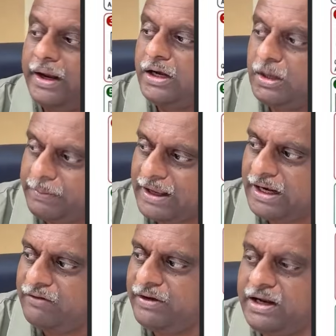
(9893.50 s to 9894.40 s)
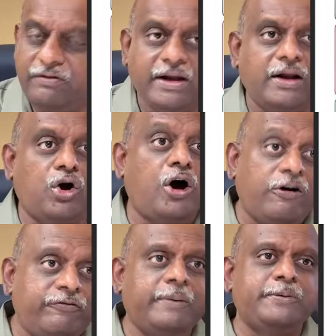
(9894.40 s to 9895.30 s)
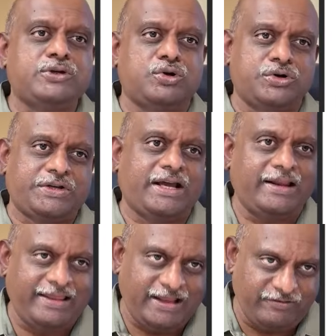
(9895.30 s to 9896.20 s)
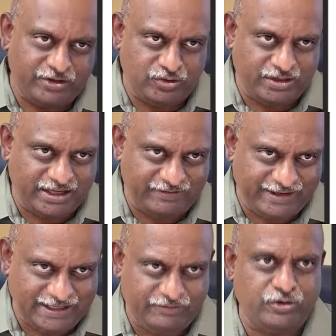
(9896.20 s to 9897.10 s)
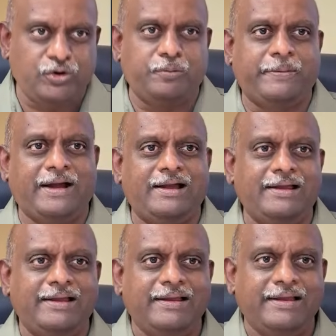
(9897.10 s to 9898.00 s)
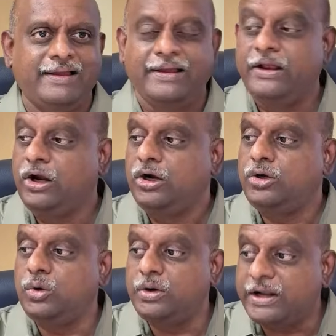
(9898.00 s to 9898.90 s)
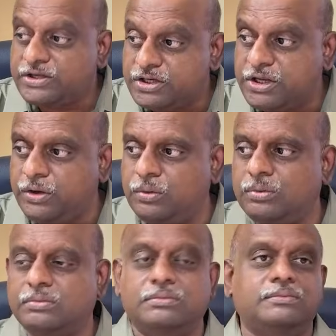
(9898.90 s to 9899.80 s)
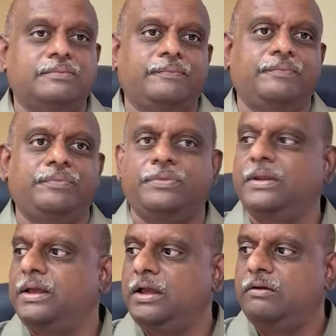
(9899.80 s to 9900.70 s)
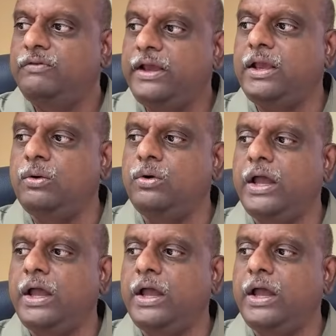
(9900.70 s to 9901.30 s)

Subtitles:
typically whenever off episodes are there when you are giving levodopa, to rescue, we give